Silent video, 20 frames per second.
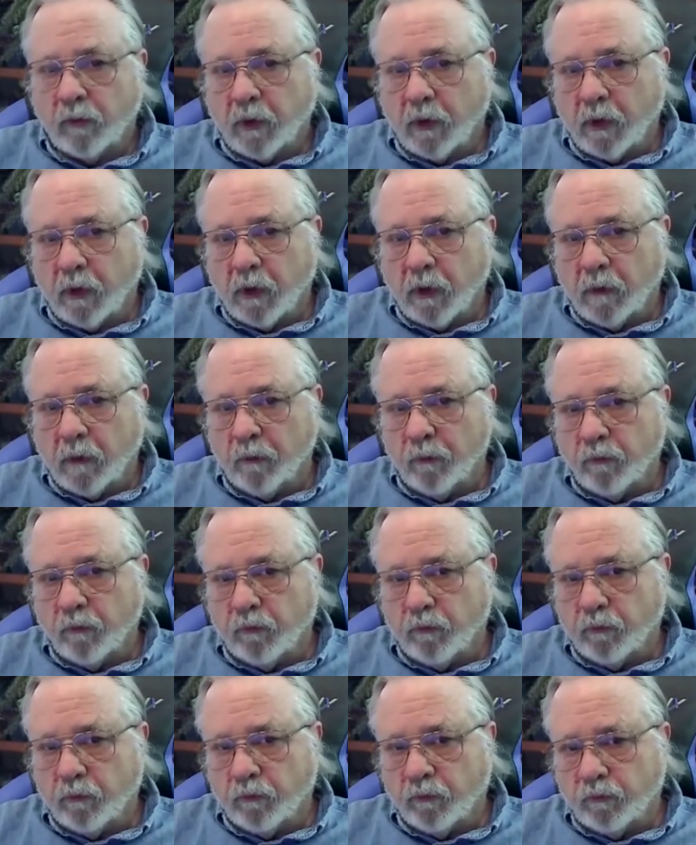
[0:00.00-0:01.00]
Um,
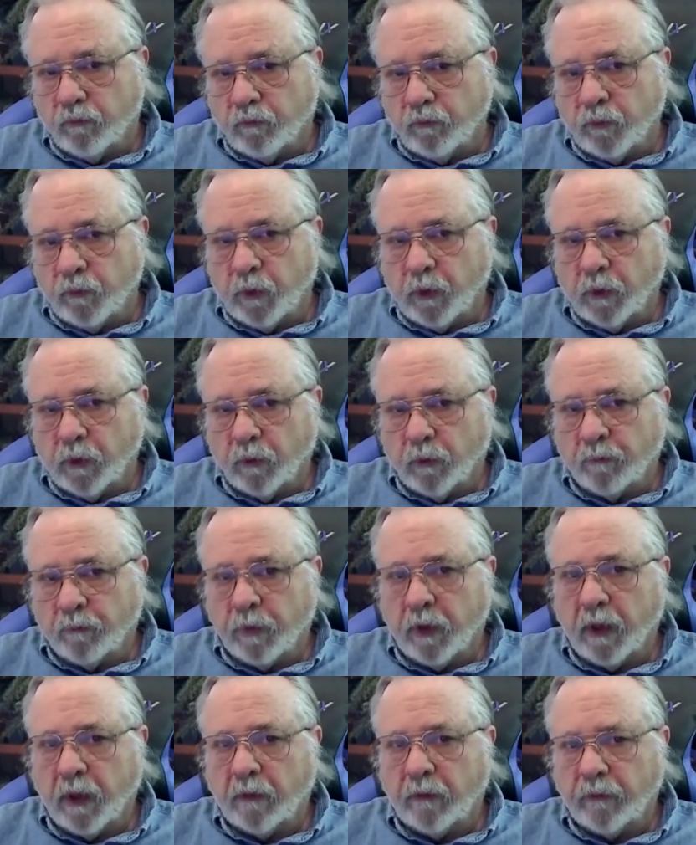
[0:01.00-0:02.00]

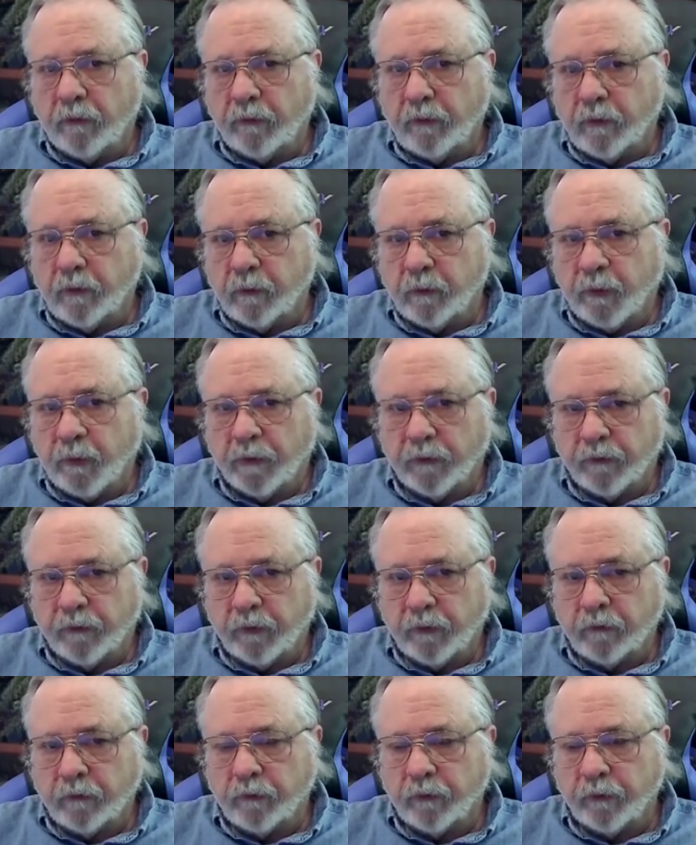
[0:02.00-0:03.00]
what plan is in their best
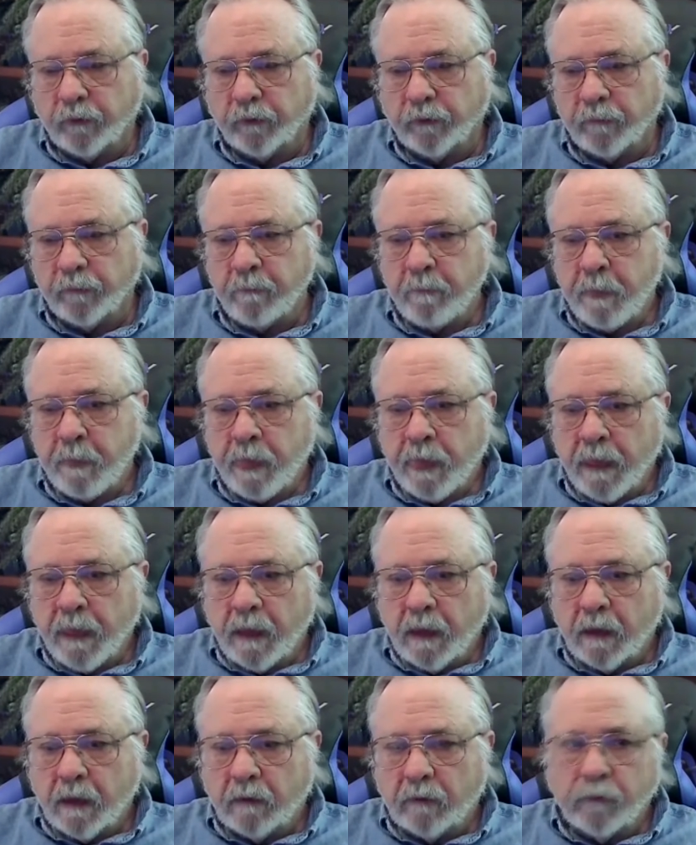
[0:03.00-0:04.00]
interest,
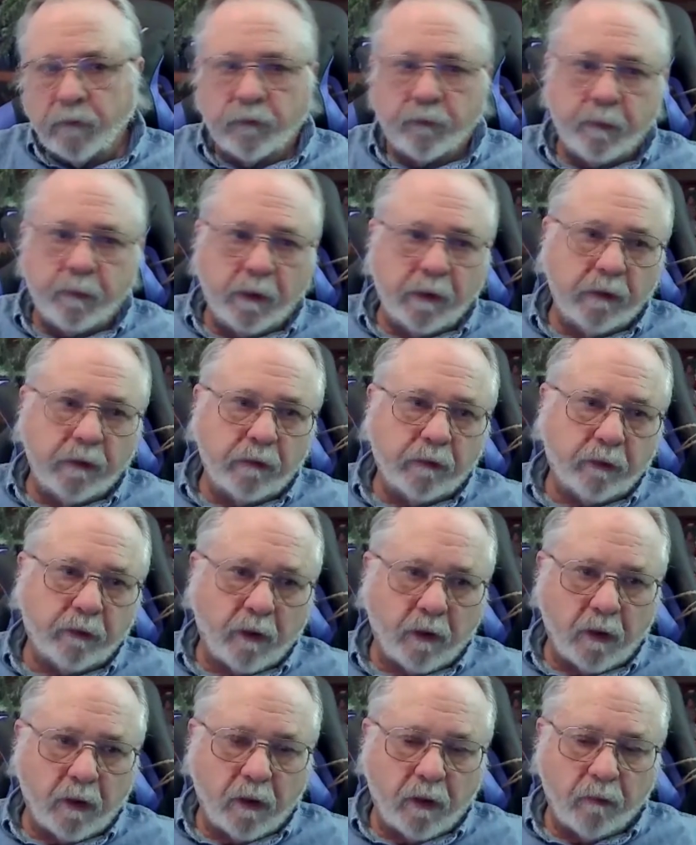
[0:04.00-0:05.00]
and you spend
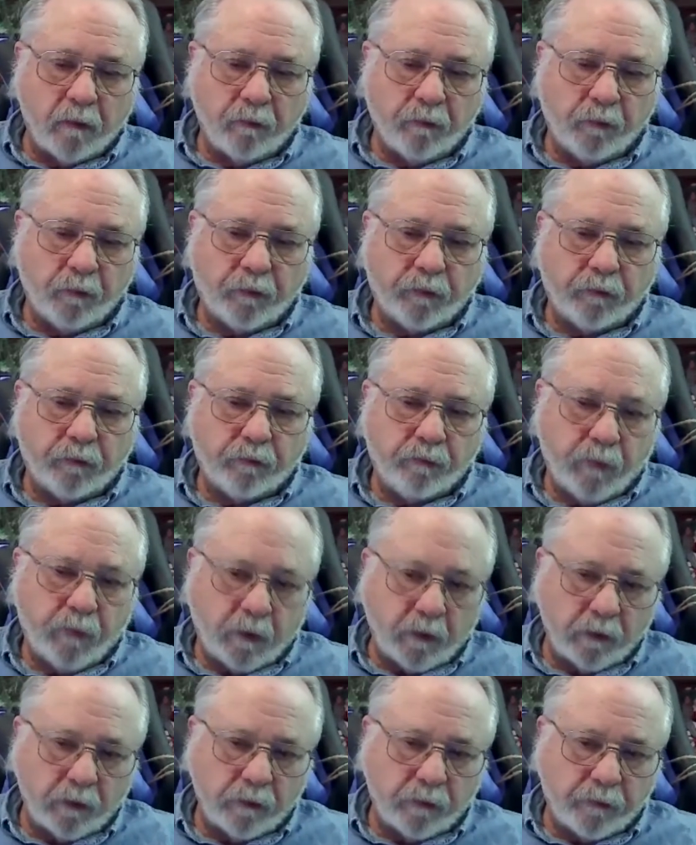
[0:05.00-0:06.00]

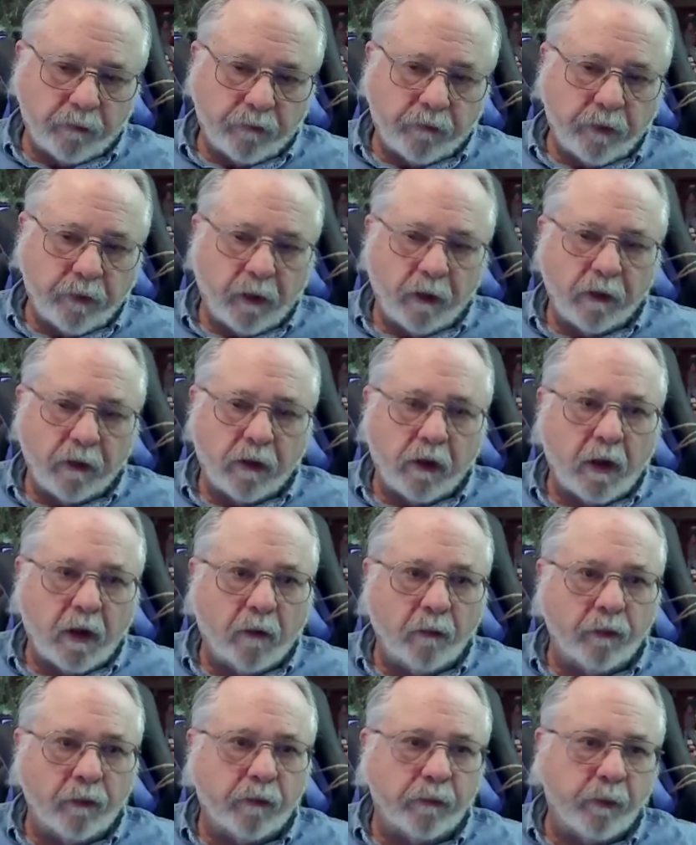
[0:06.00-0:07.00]
it's not
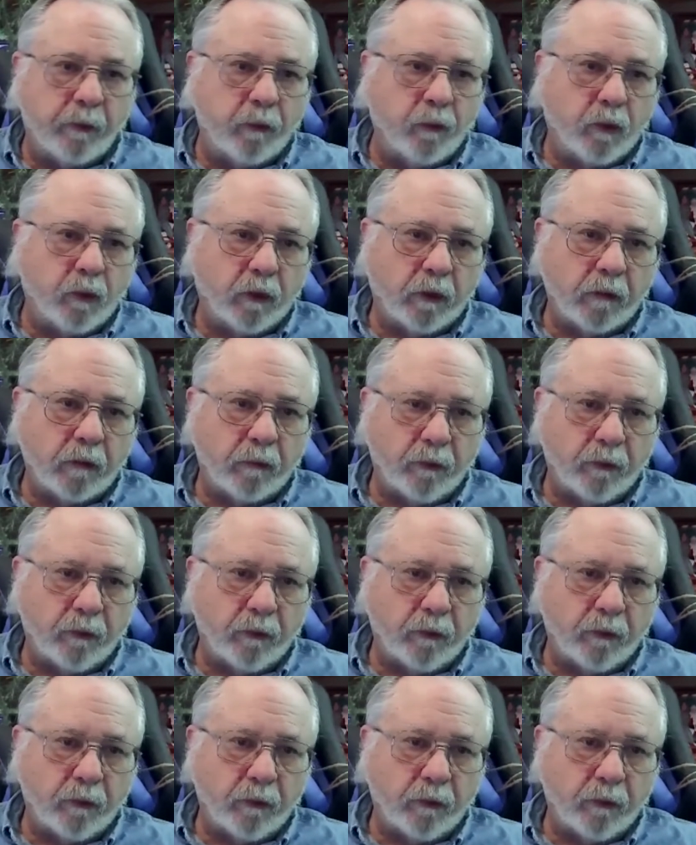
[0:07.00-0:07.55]
uncommon to be working